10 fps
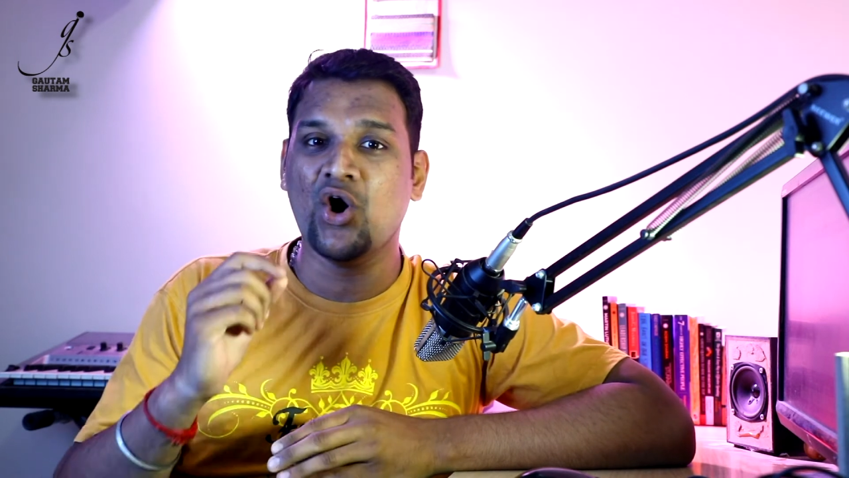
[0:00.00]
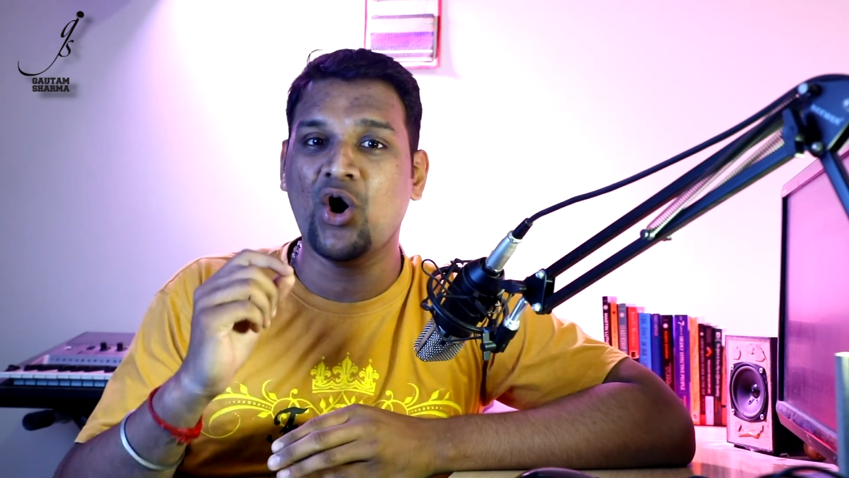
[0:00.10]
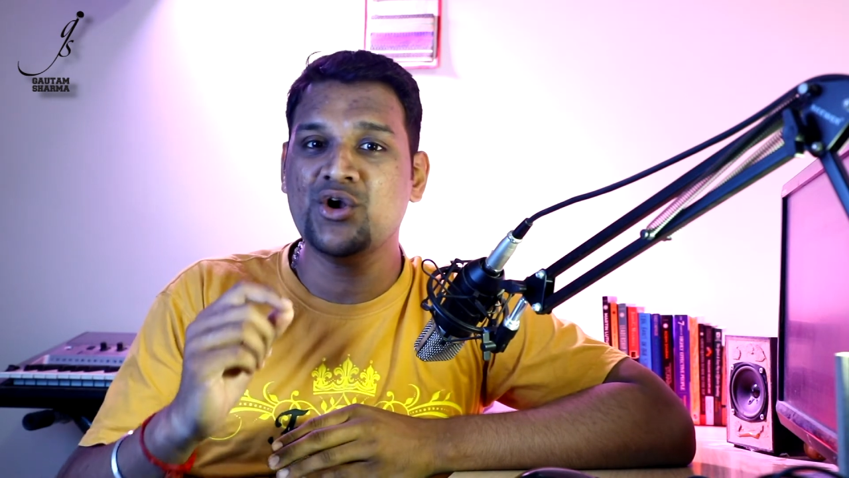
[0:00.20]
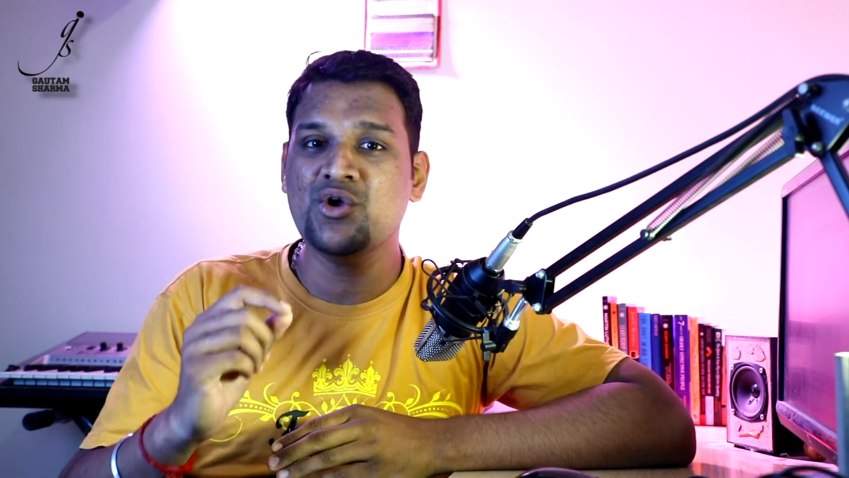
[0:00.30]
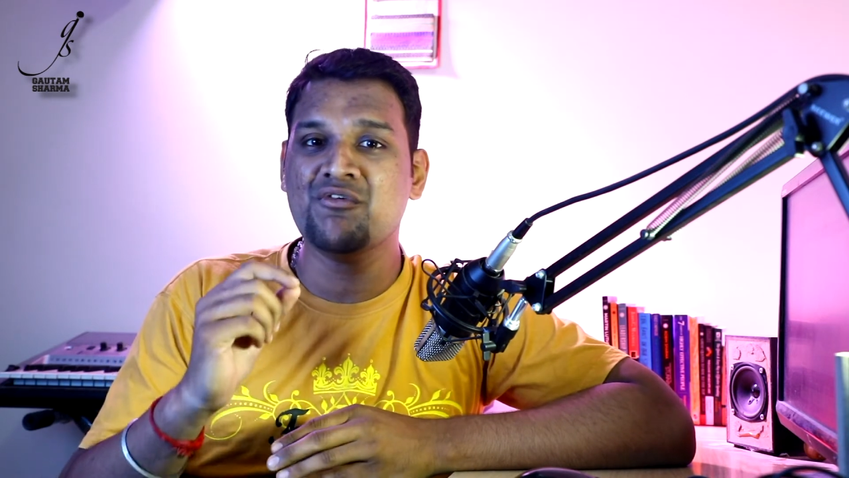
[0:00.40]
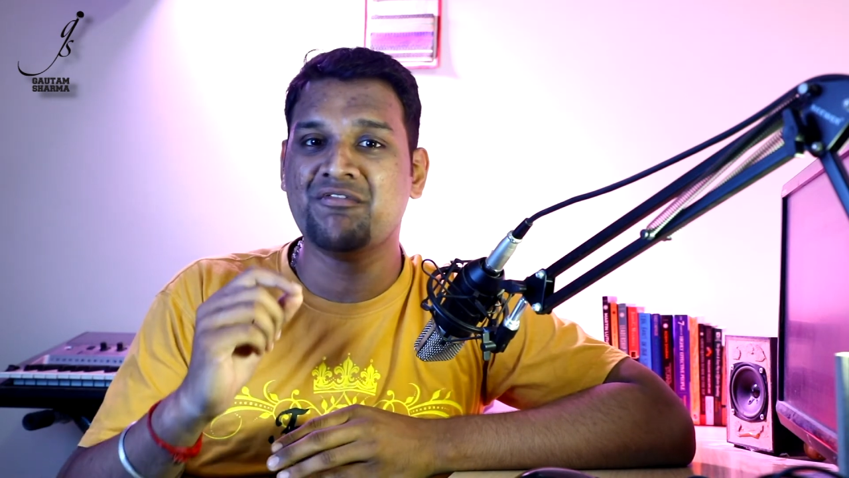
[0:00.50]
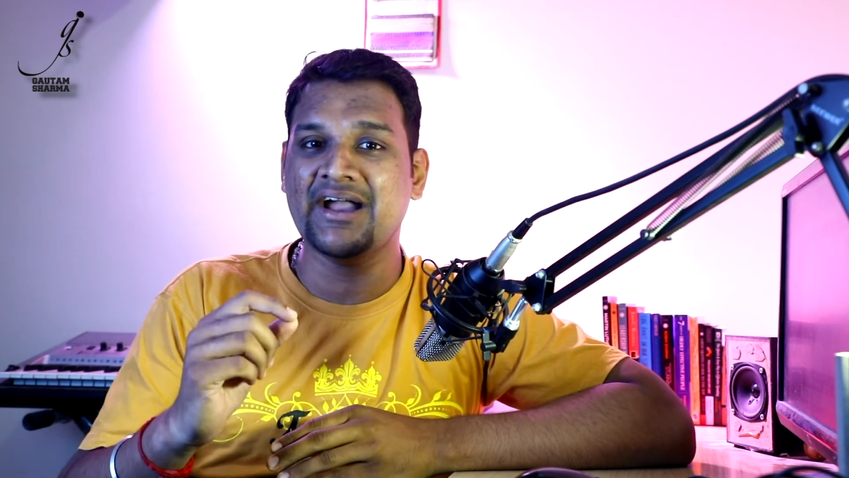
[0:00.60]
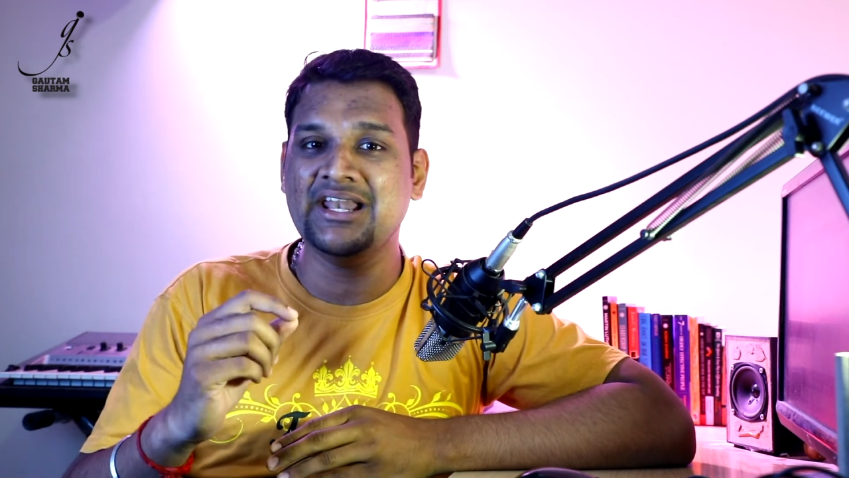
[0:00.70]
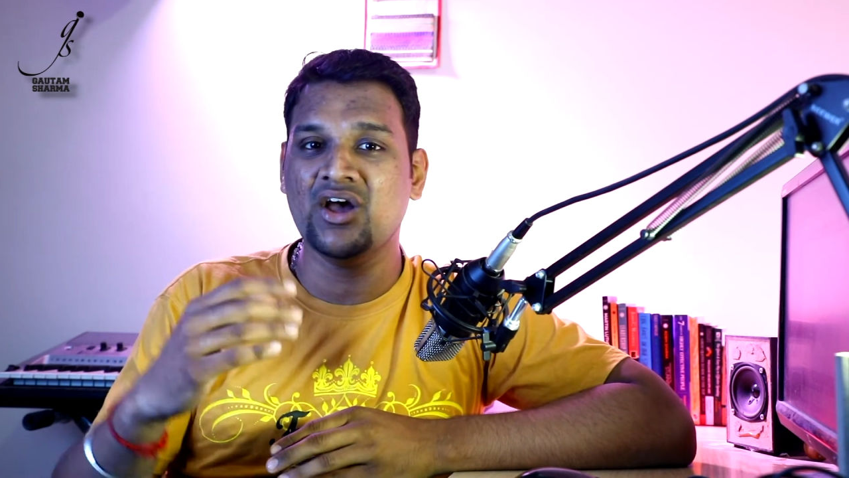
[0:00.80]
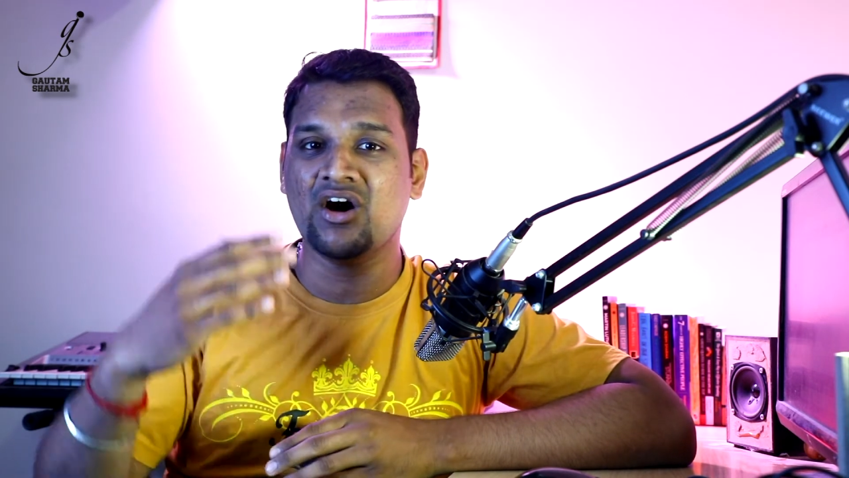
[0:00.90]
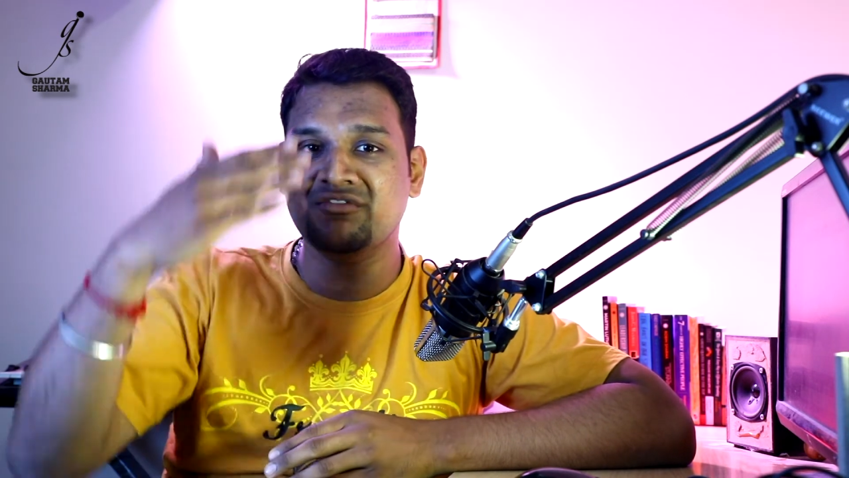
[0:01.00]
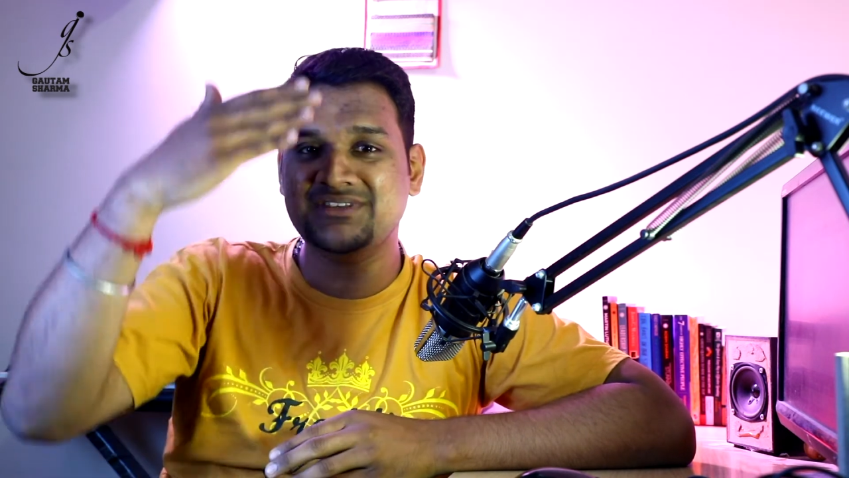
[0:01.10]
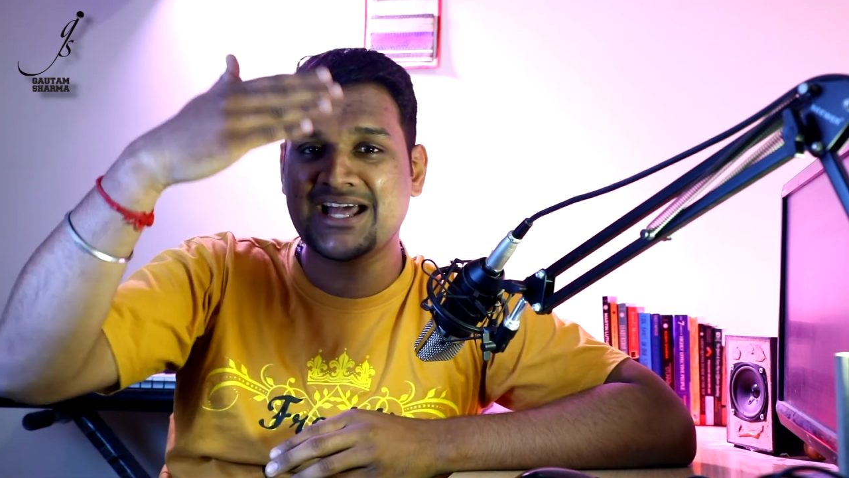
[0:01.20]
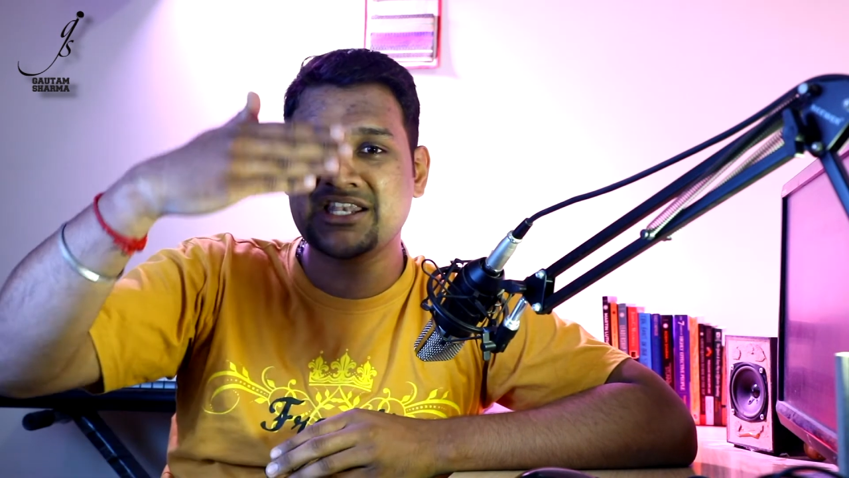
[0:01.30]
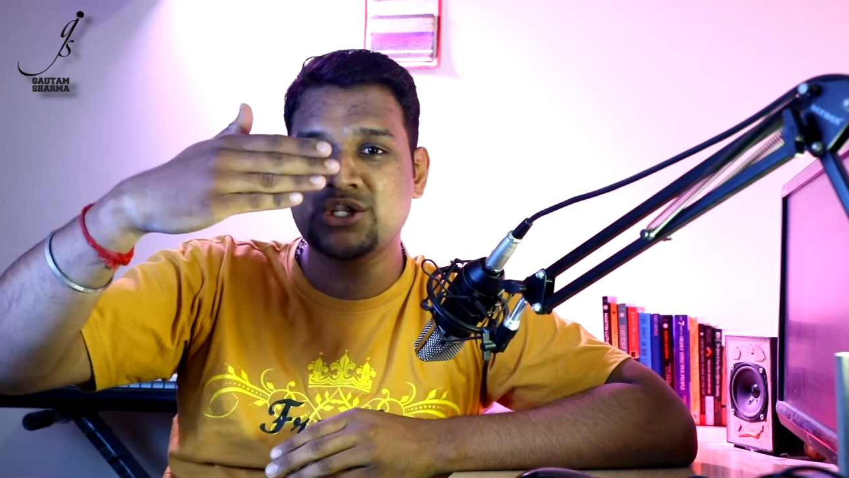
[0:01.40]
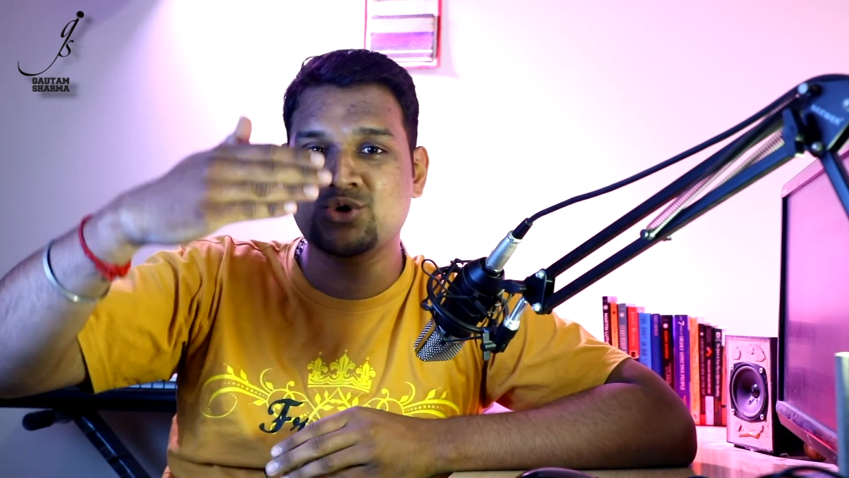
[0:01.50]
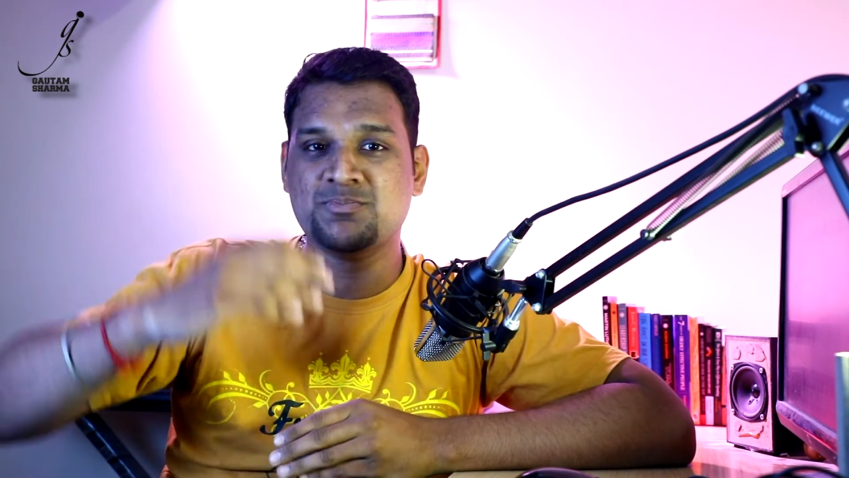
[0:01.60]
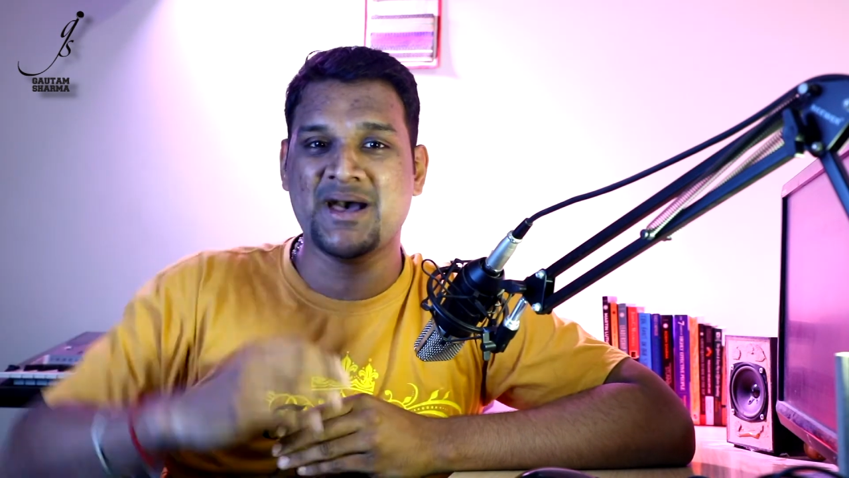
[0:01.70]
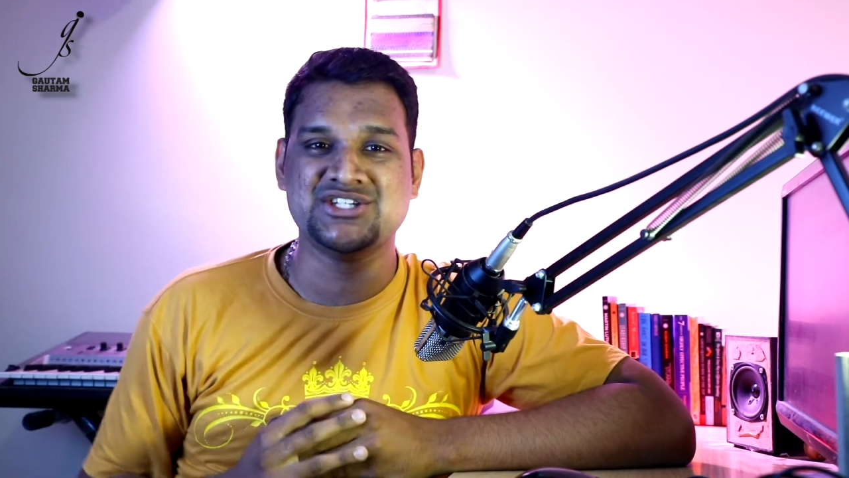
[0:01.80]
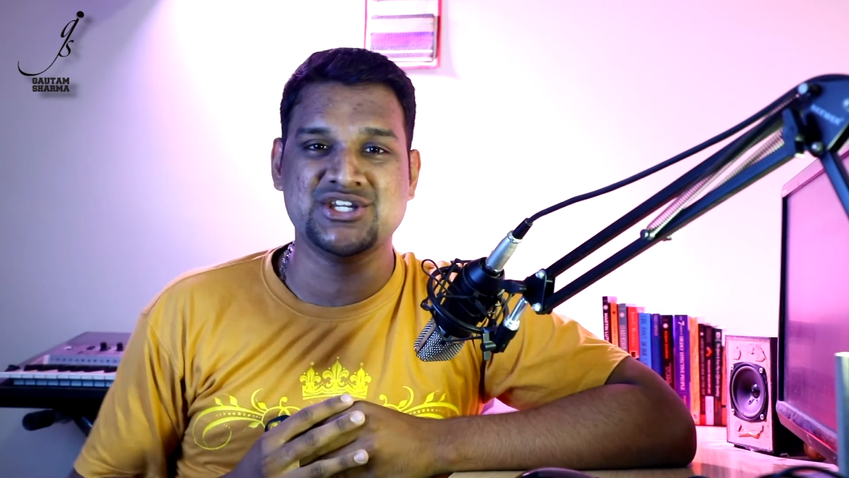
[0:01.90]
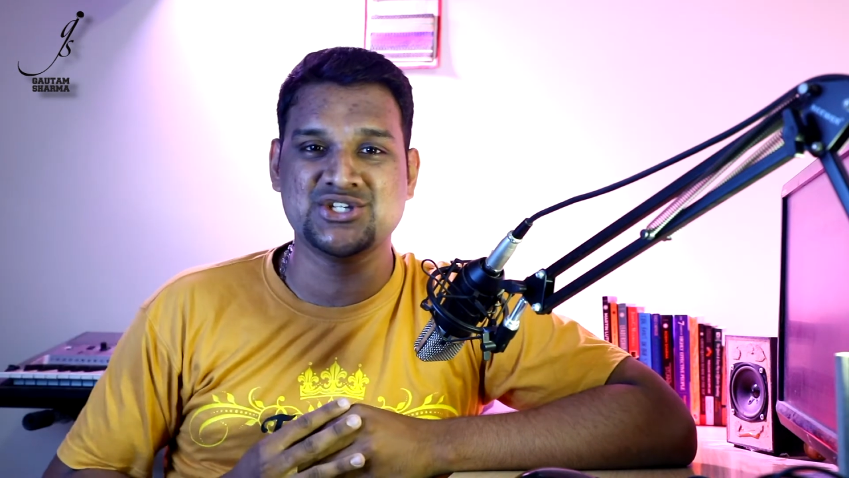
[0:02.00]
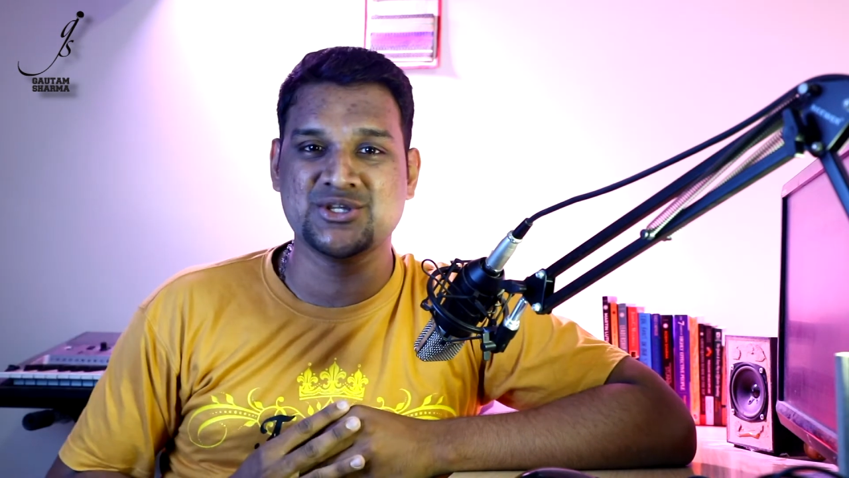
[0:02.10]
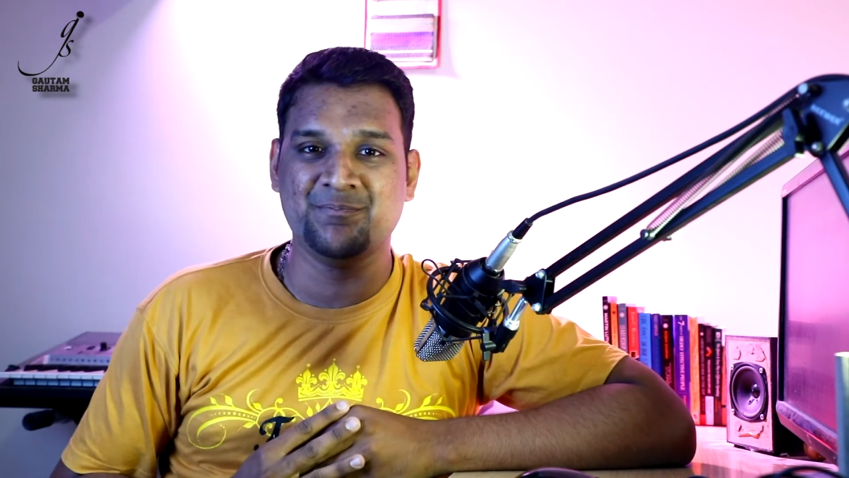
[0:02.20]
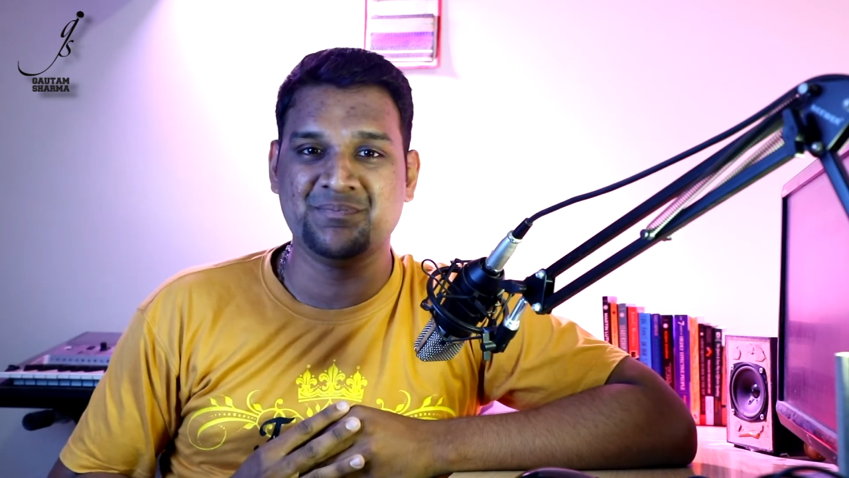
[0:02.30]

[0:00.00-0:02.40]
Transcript: audio file of that news passage.